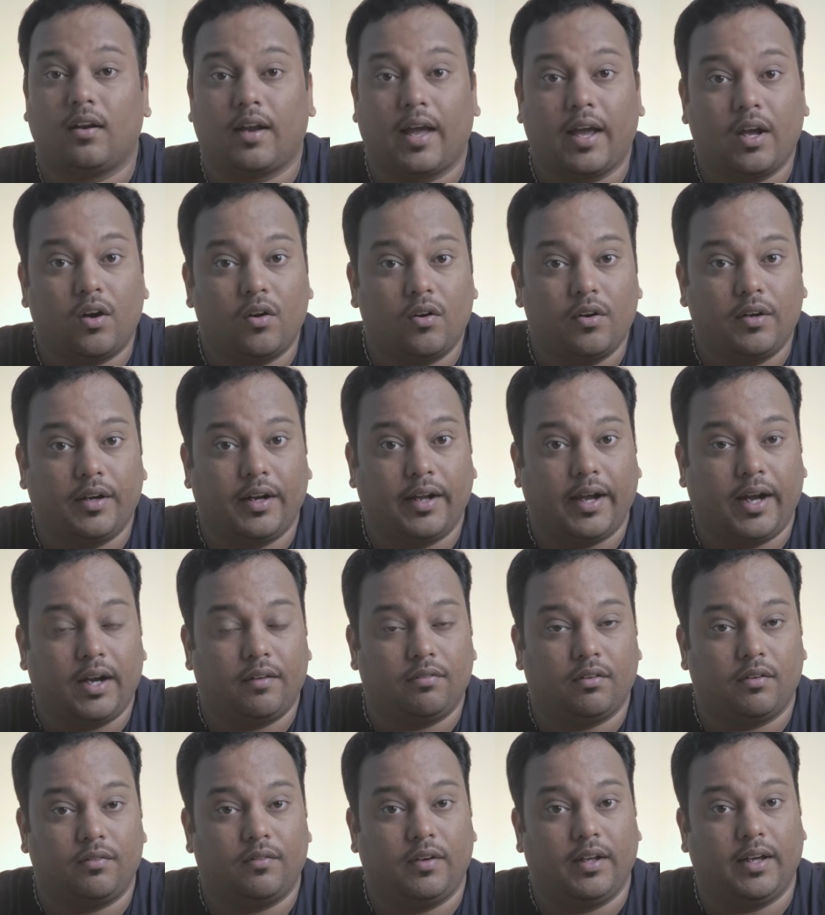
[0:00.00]
Nikon D
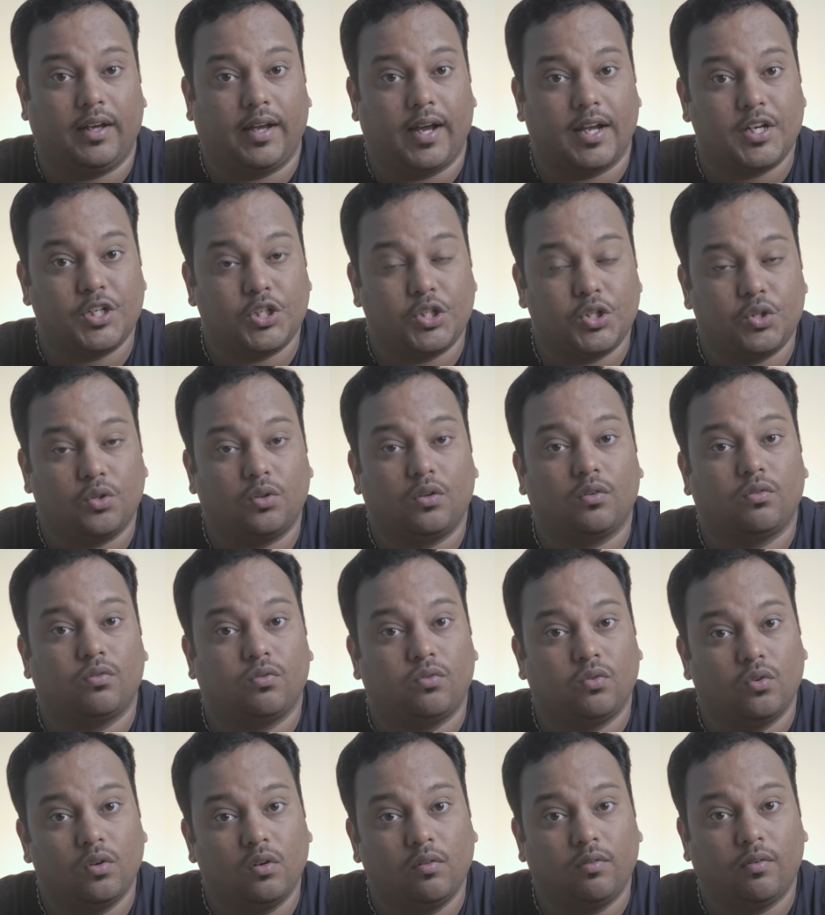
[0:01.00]
eight fifty can shoot
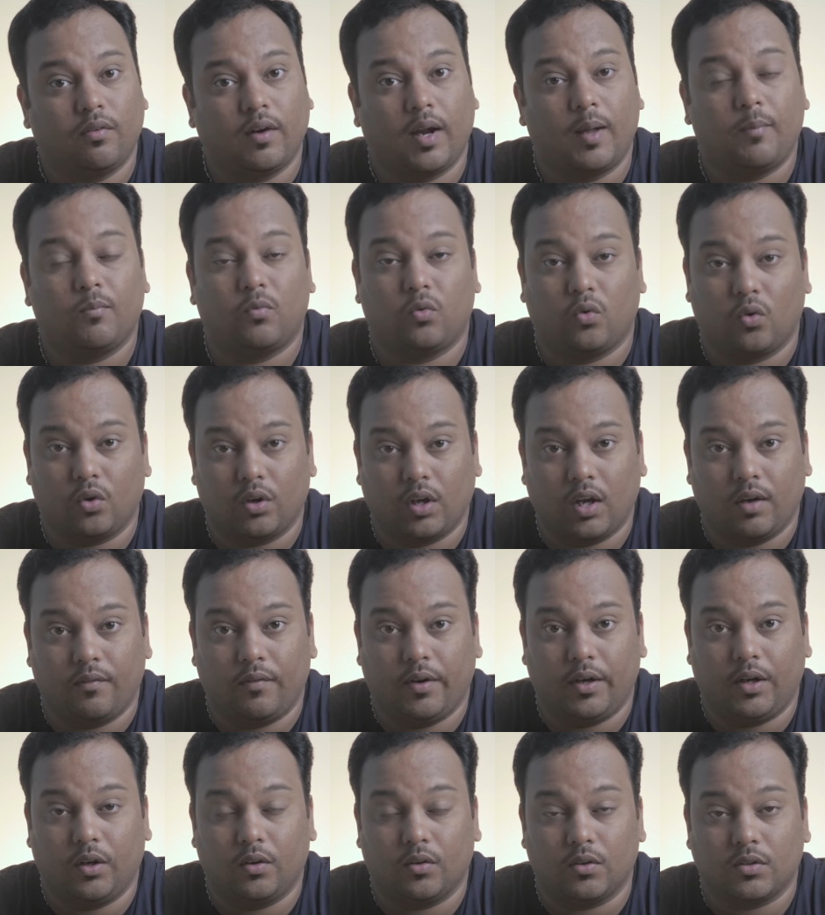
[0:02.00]
full frame four K
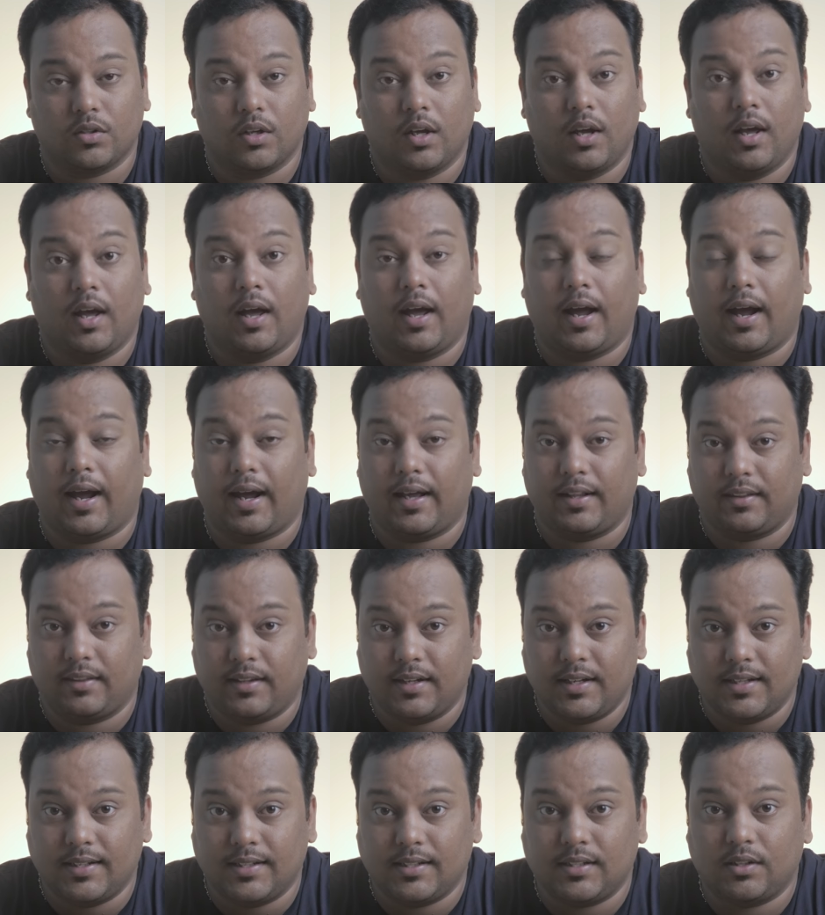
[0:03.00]
videos, and
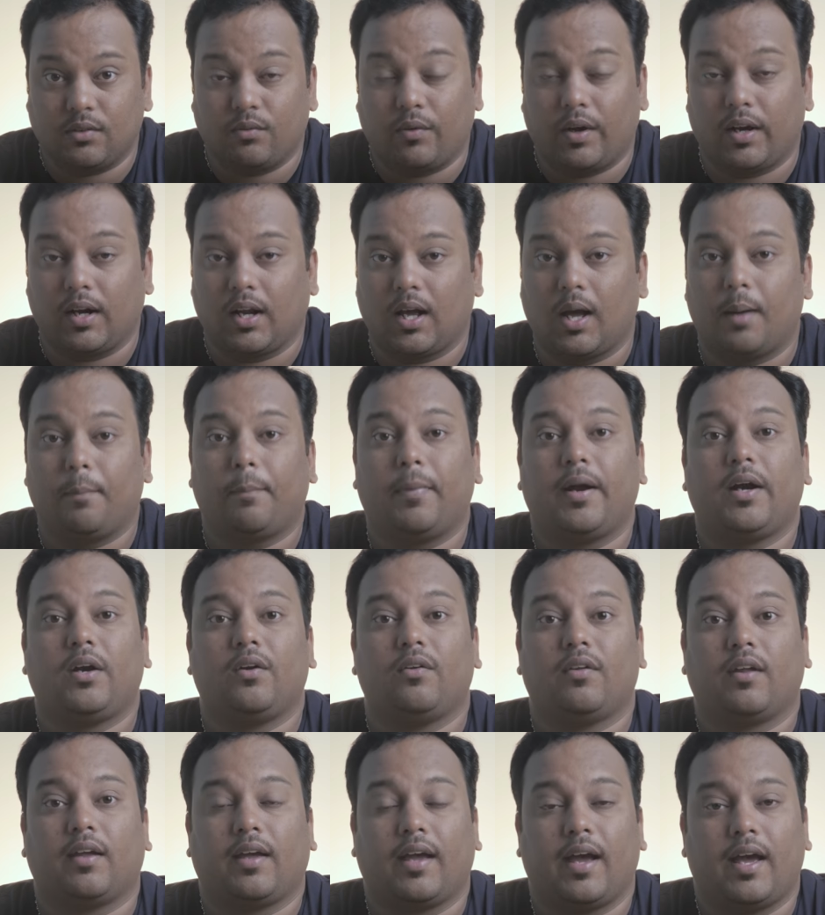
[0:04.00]
this when compared
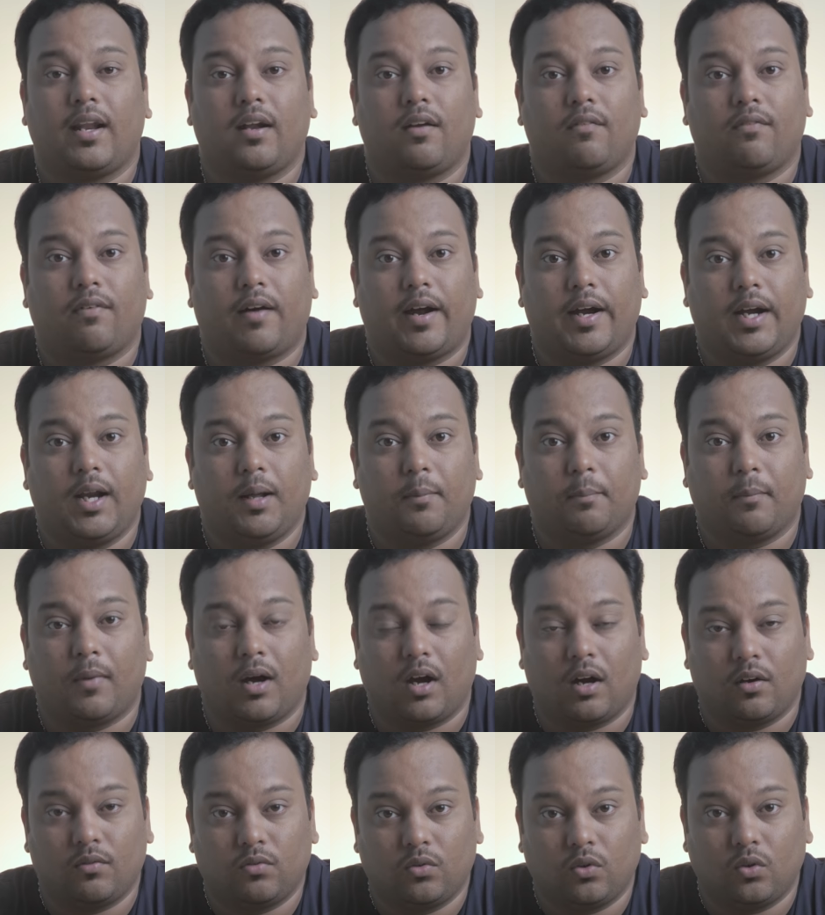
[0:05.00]
to the Canon five D
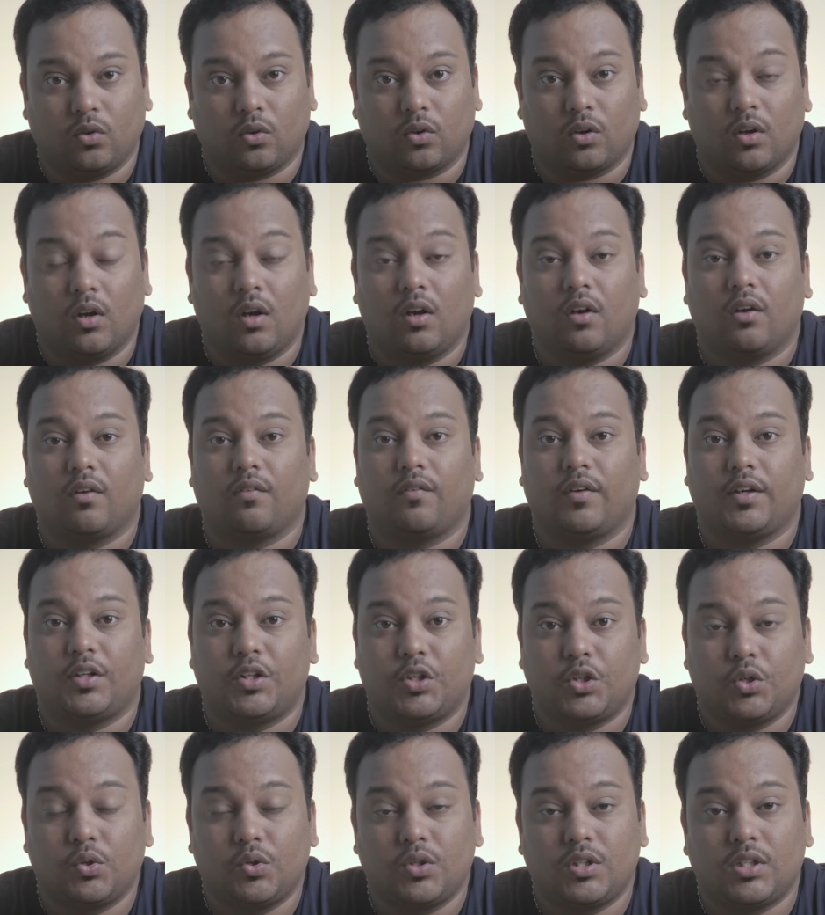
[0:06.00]
Mark four, which
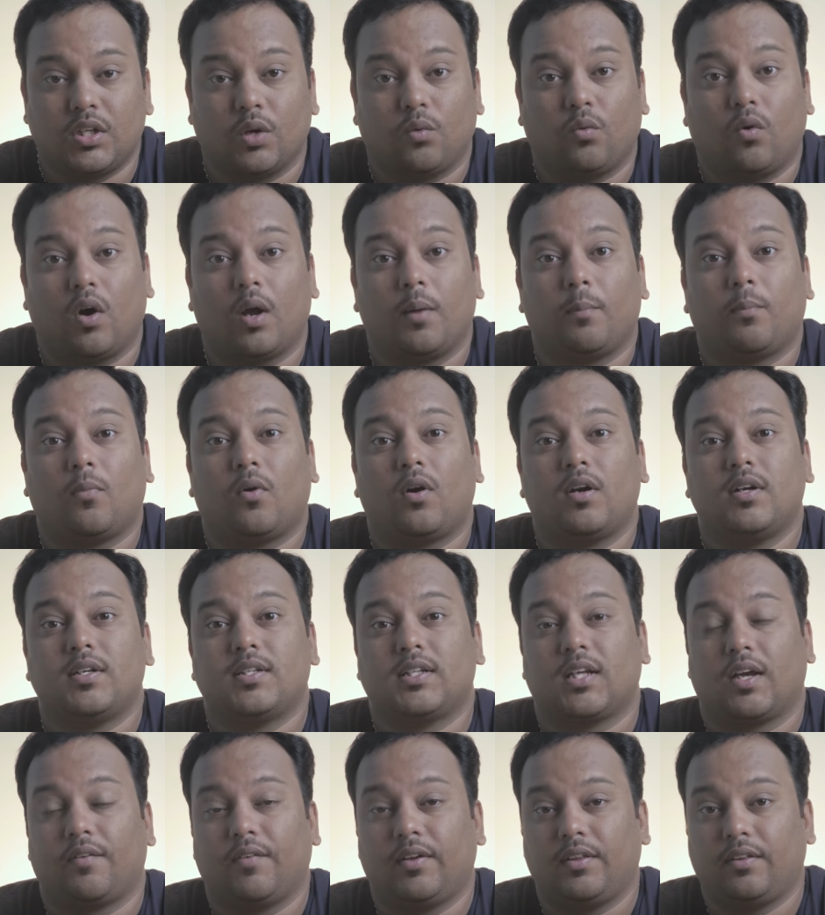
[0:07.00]
shoots a one point
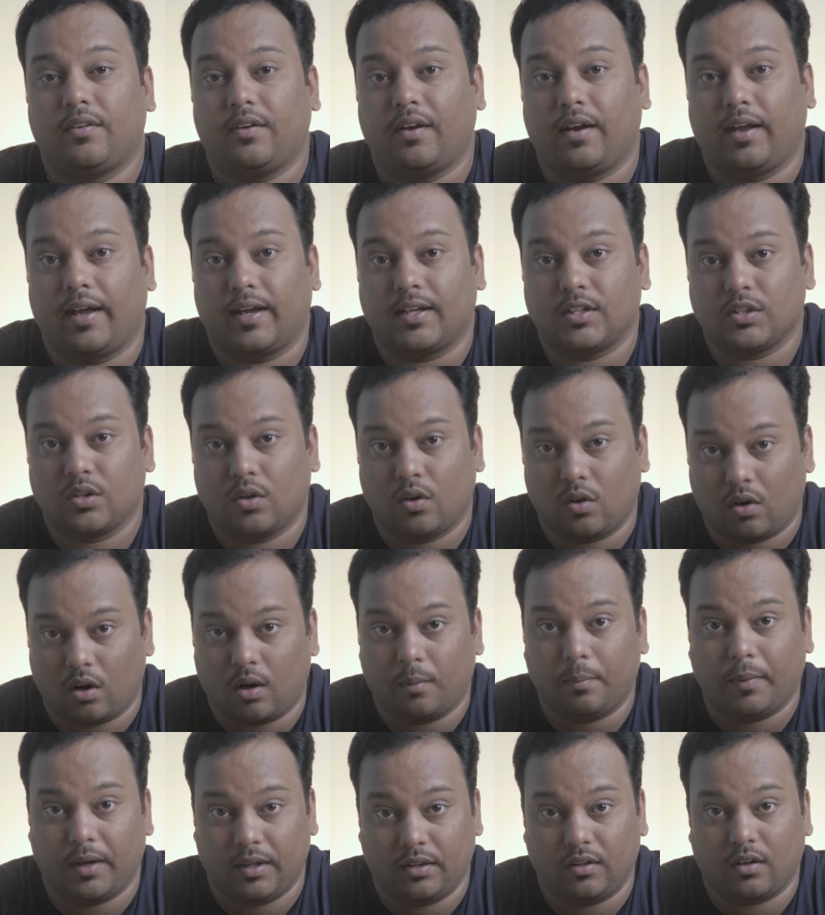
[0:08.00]
seven three x
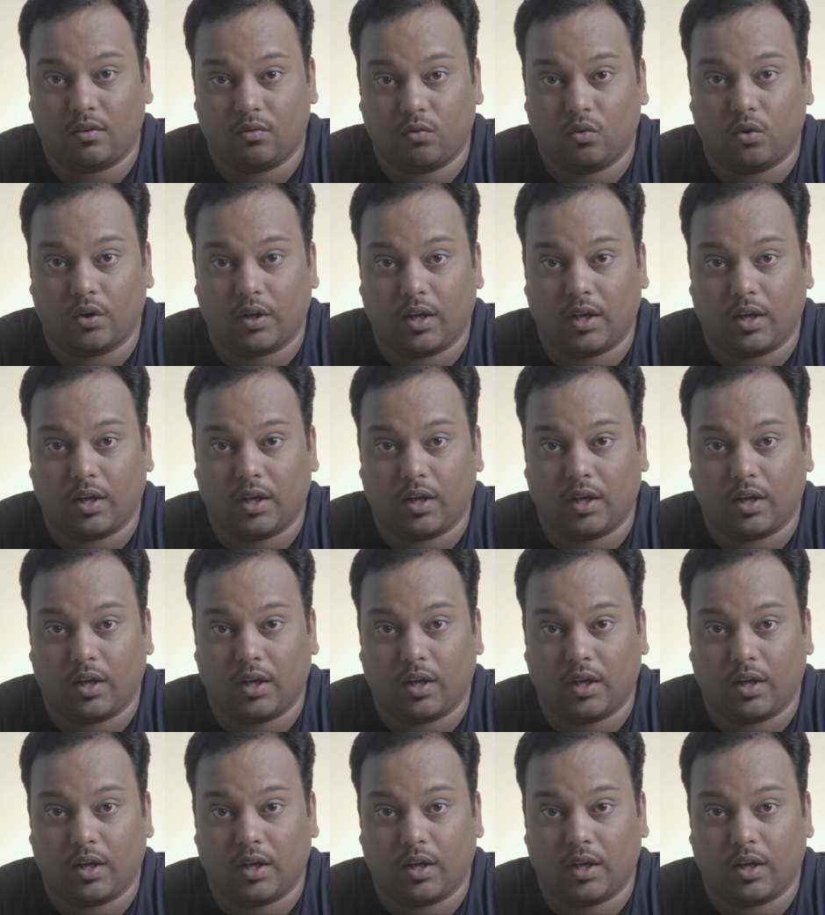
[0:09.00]
crop in their four